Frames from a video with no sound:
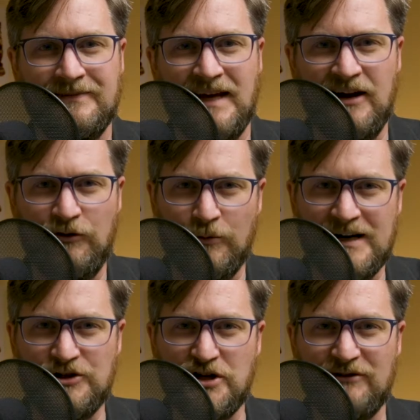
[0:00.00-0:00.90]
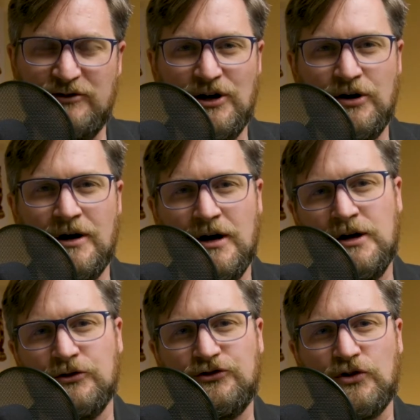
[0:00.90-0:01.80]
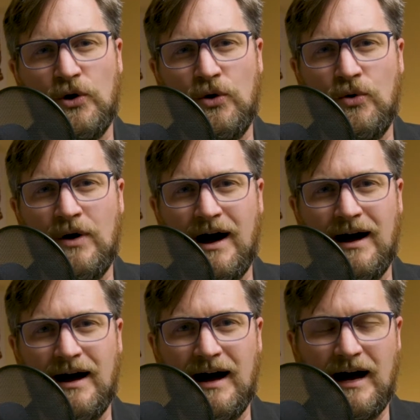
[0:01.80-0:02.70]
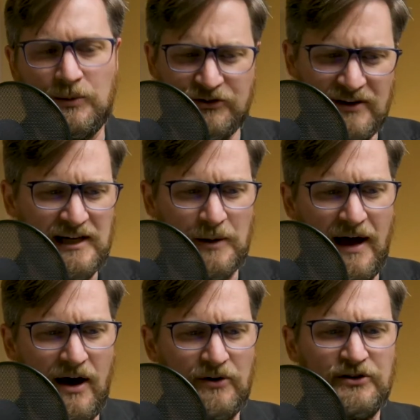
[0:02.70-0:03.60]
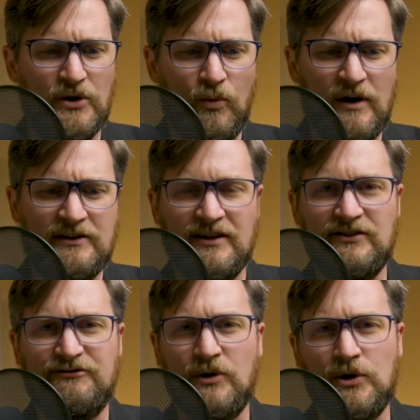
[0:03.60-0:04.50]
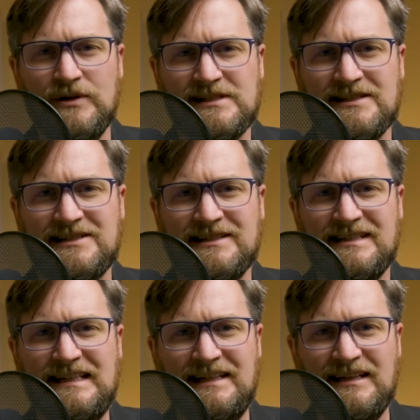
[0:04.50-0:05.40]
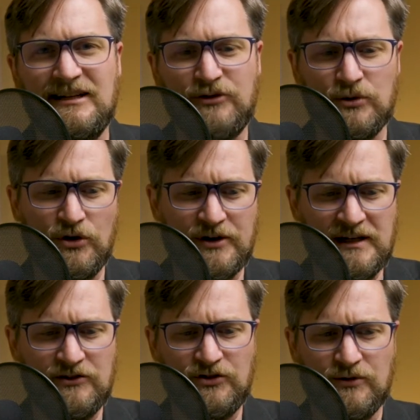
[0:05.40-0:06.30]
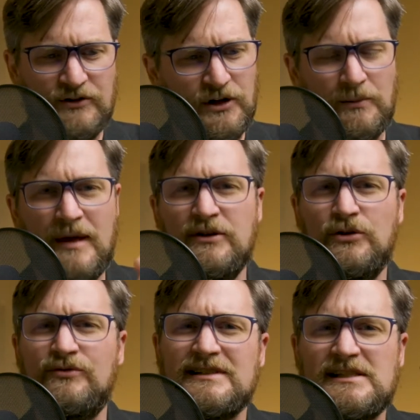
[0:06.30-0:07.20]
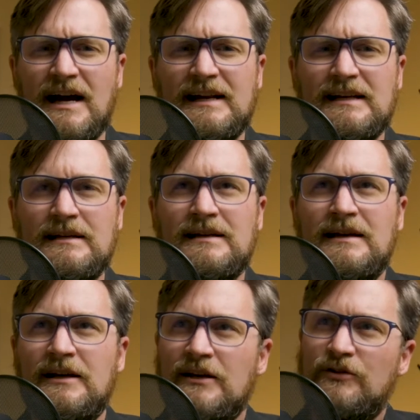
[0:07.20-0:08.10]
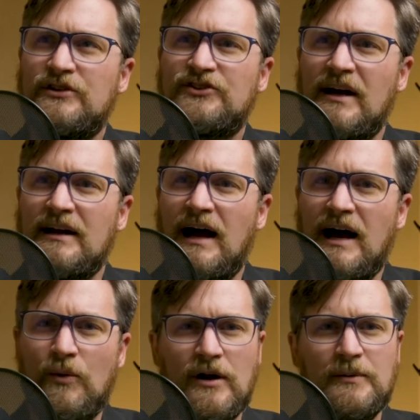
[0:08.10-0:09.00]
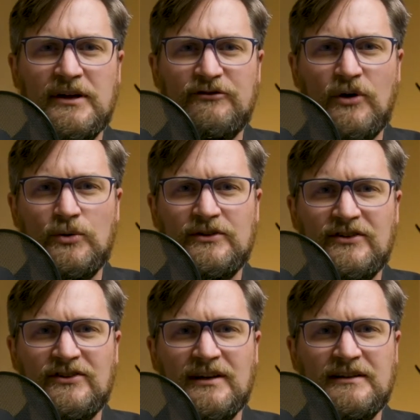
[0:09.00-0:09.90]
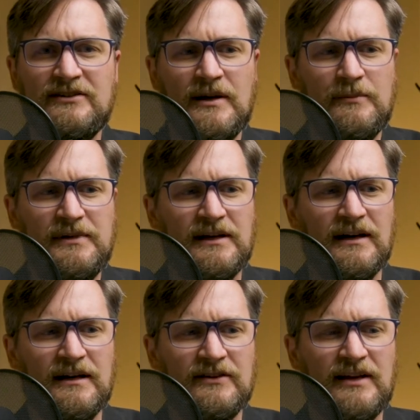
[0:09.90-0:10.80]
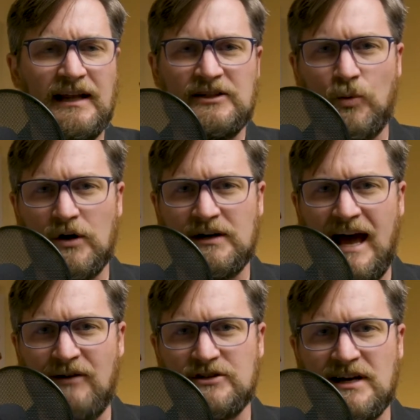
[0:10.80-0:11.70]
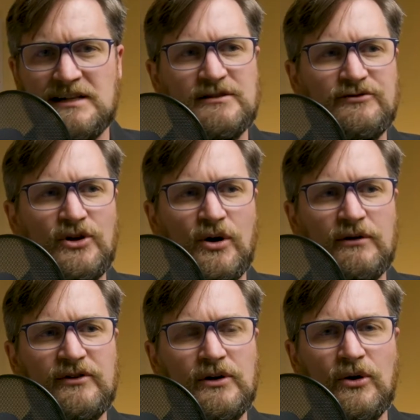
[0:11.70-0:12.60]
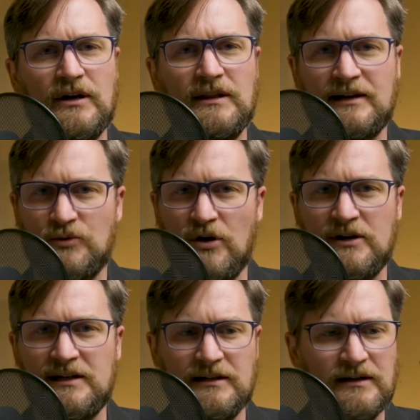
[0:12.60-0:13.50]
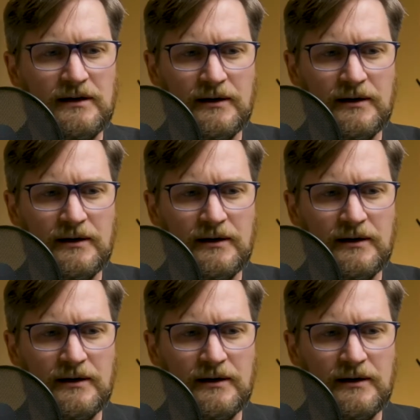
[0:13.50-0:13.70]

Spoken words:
Hey everybody, Jeff here. So I was thinking about, what does a photo assistant need if they're looking to, maybe you've decided I want to be a photo assistant because I'd like to work in advertising photography, or I'd like to work in,